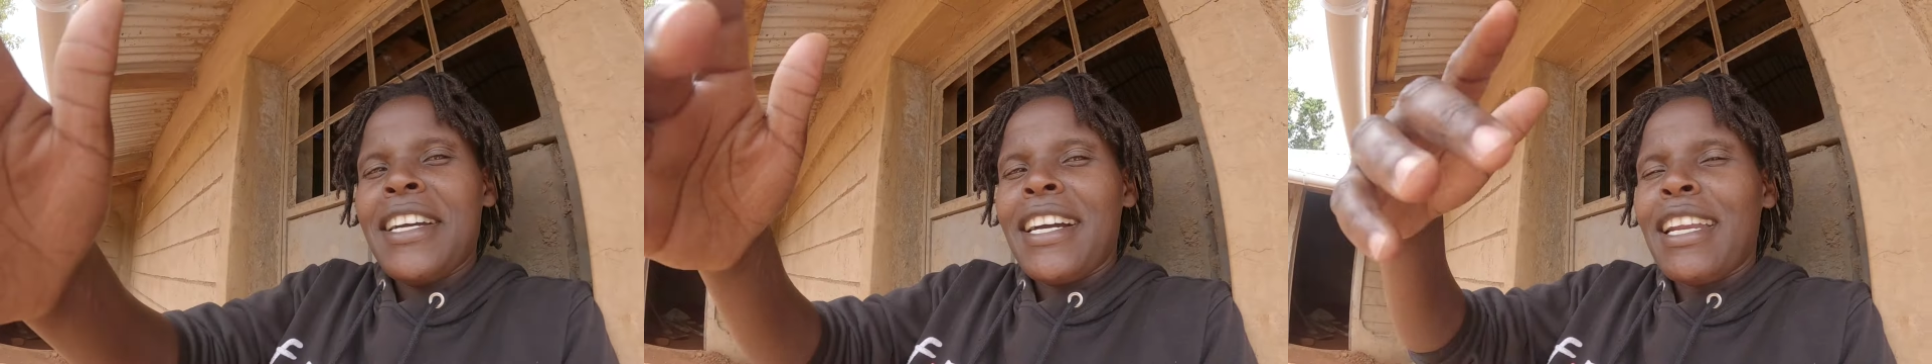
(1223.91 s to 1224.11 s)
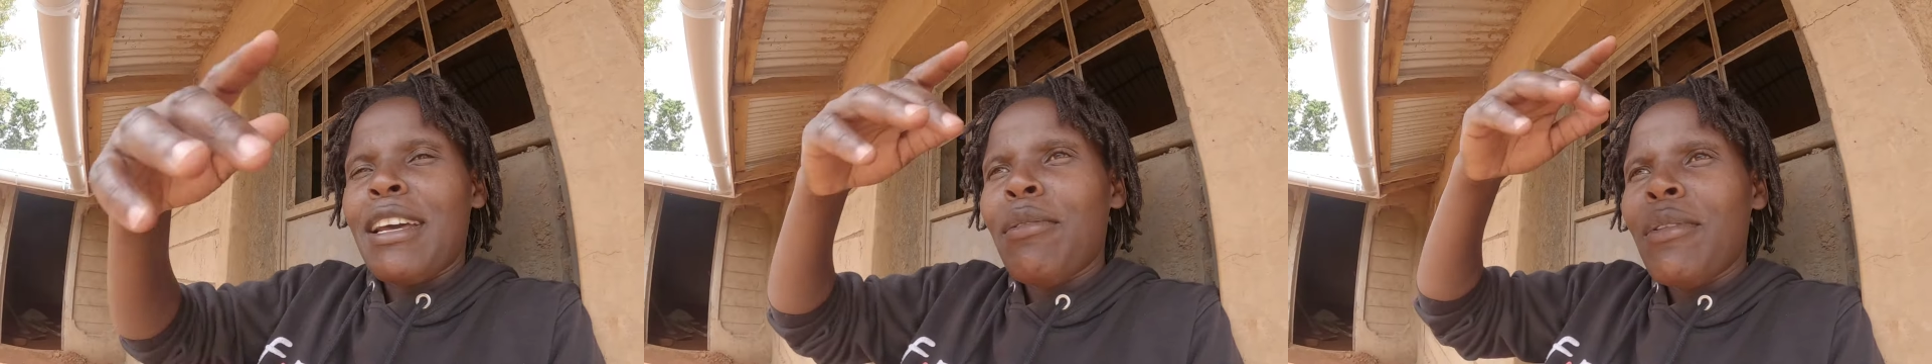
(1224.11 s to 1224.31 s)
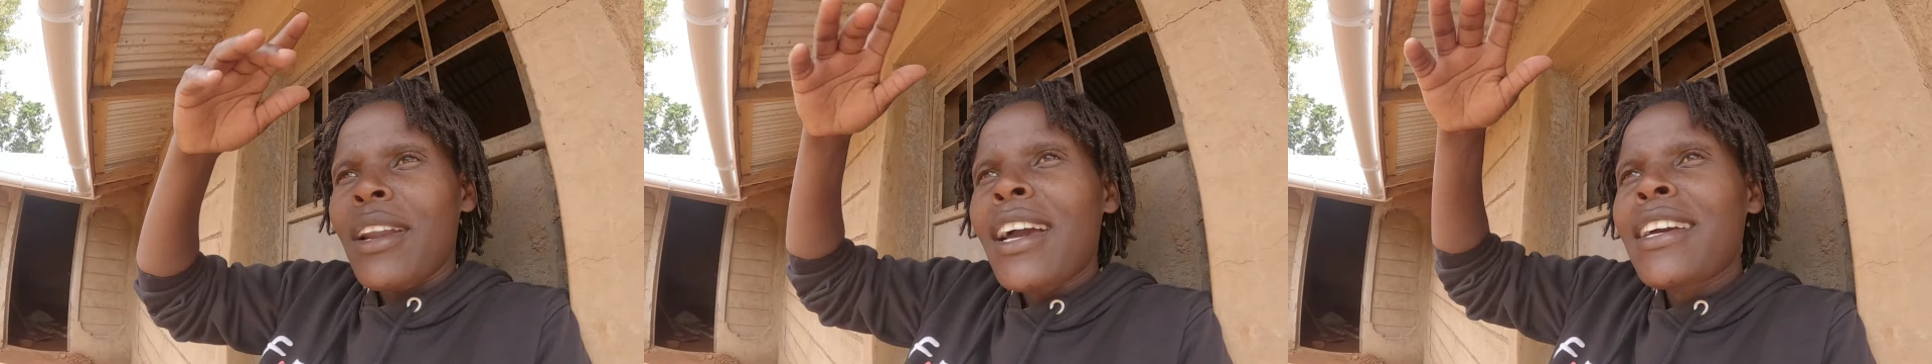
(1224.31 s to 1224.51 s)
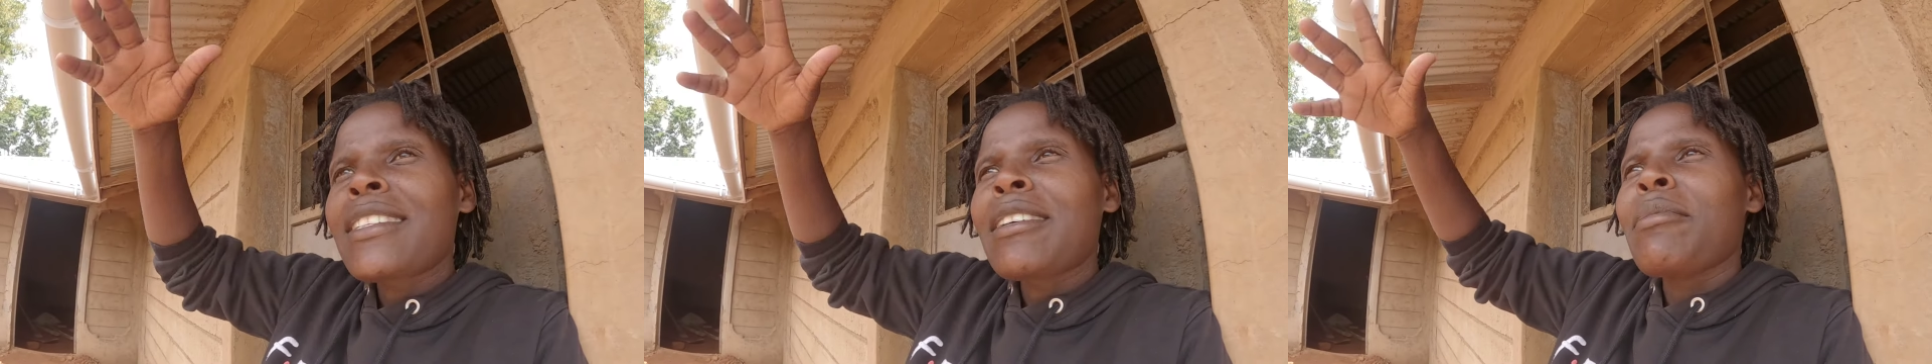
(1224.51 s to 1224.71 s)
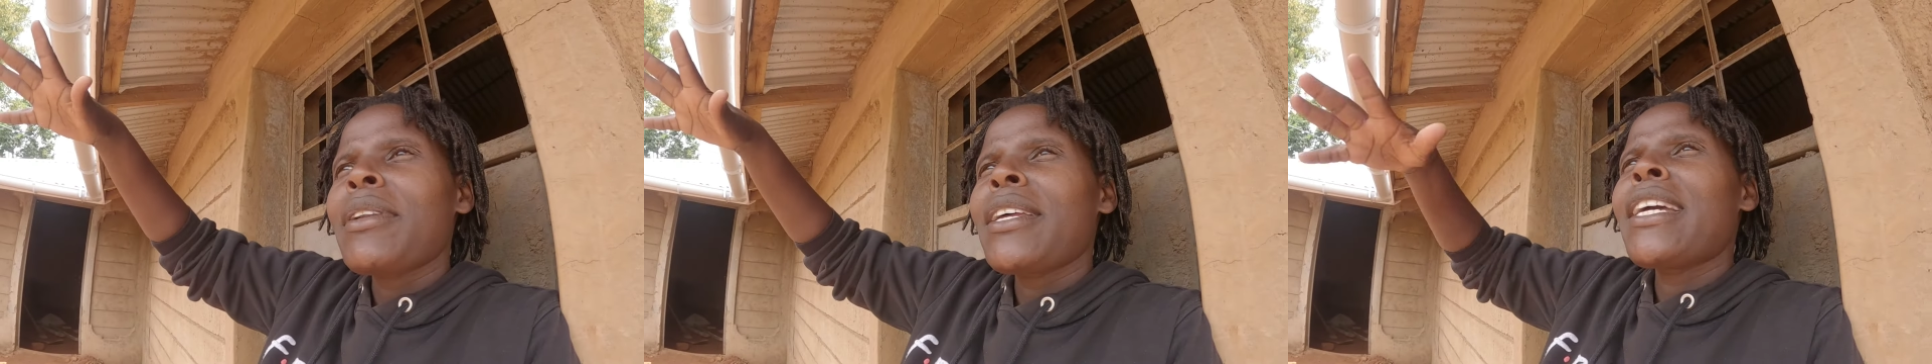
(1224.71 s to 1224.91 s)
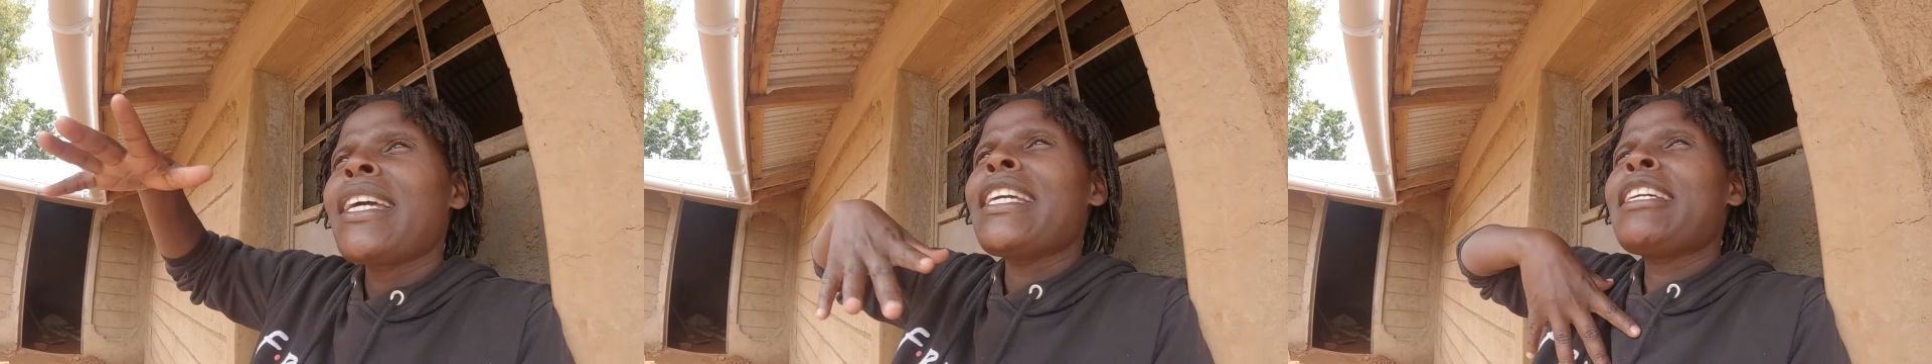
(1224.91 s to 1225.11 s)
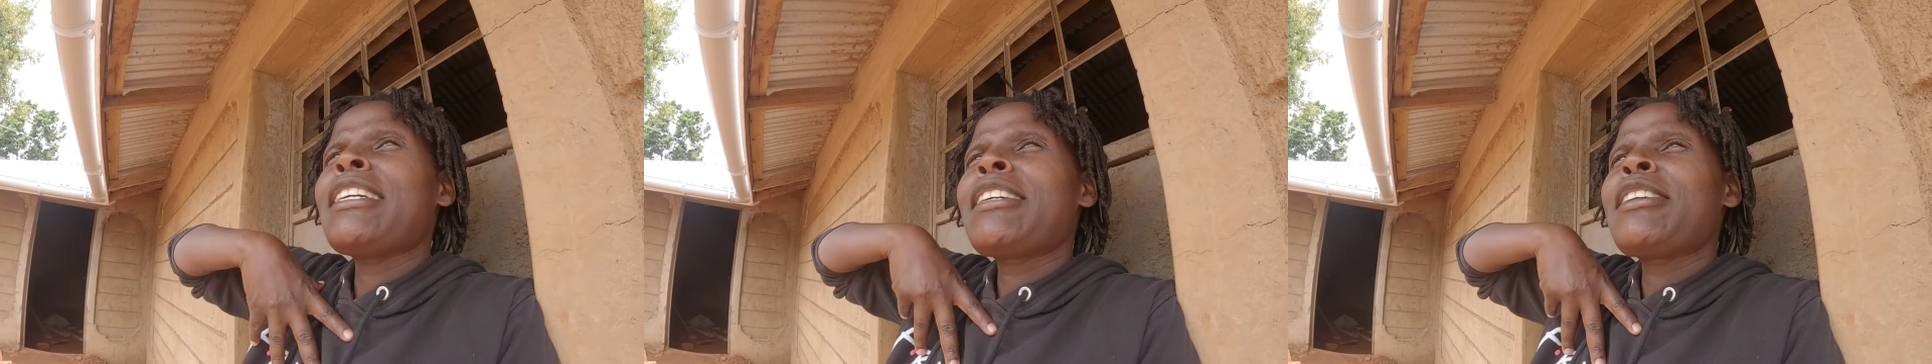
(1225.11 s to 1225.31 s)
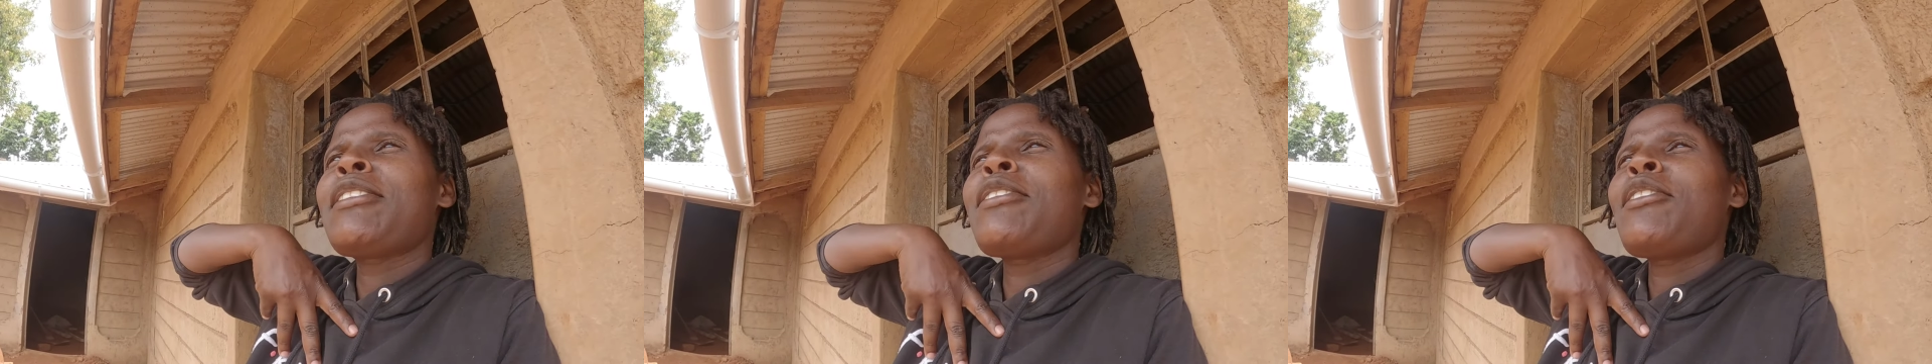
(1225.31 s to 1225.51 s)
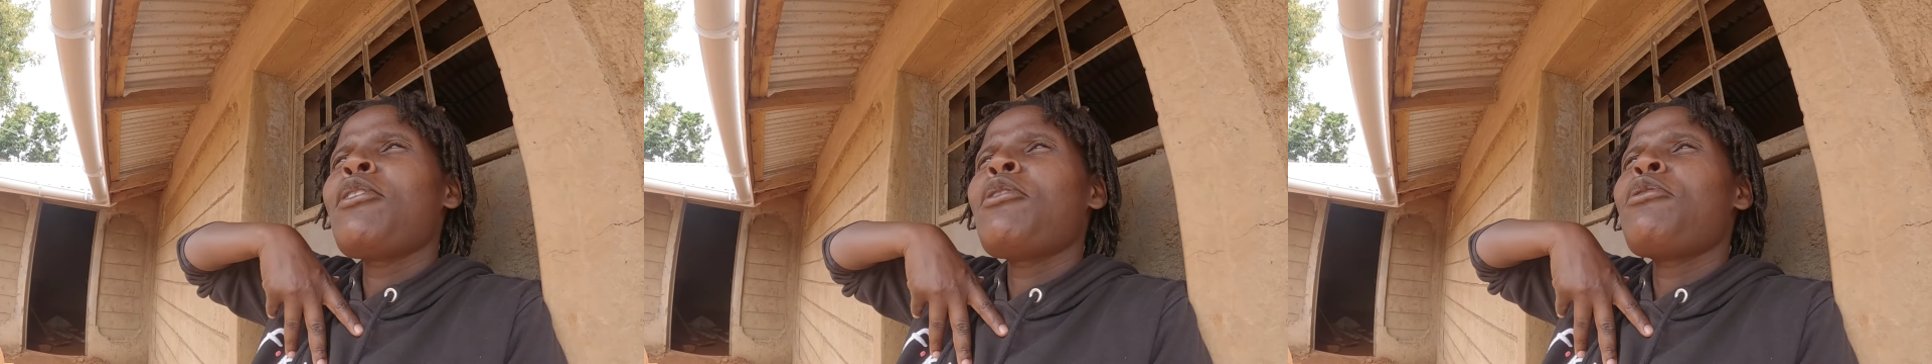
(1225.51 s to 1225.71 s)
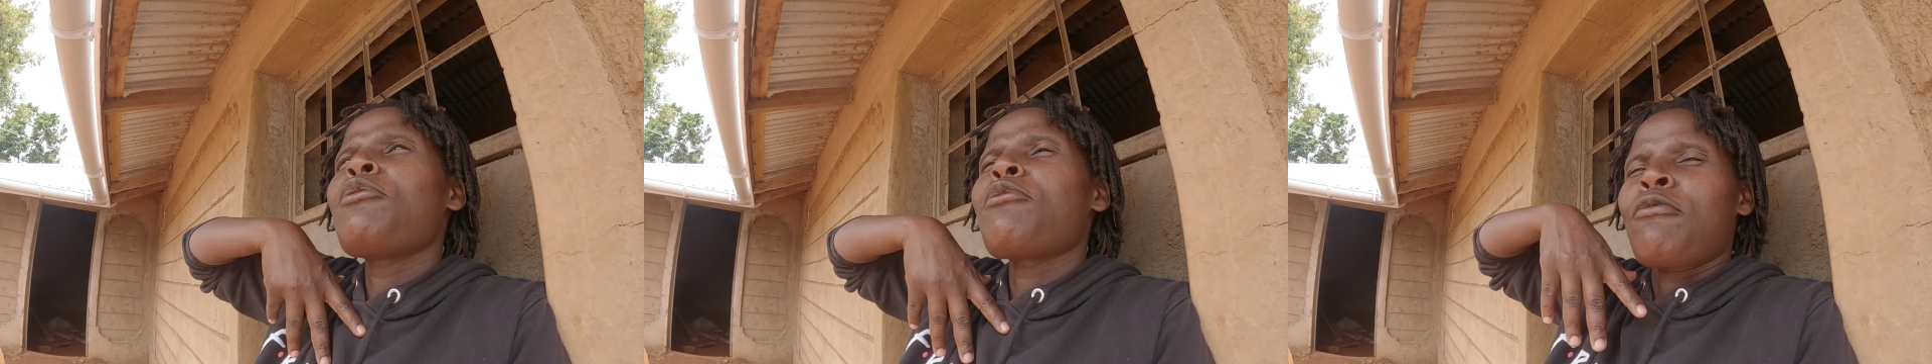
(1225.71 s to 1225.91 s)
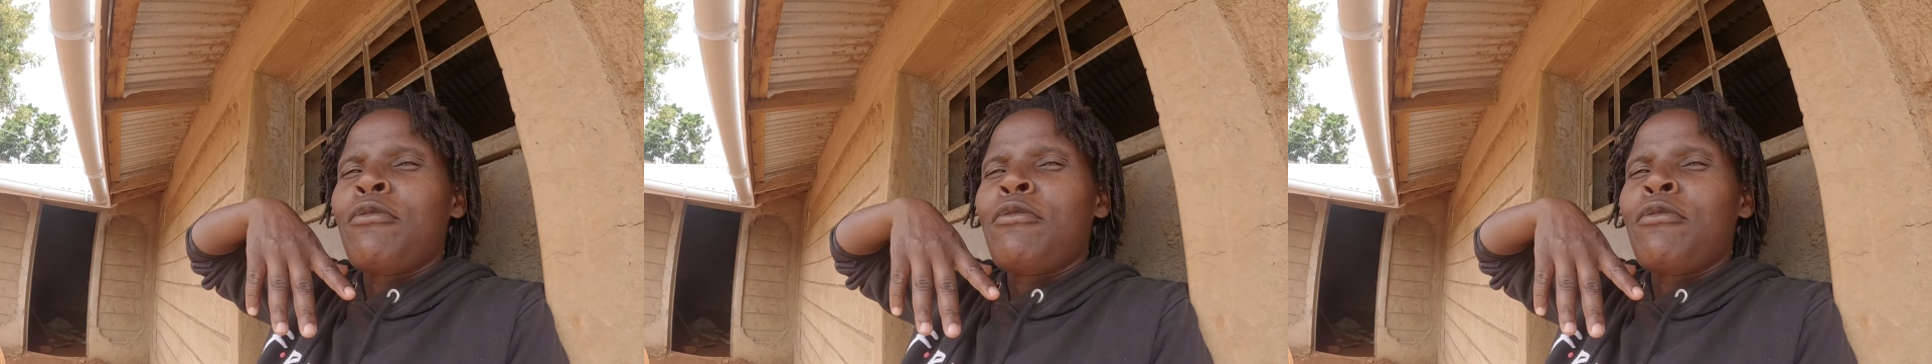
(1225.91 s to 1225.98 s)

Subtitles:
And I would like someday to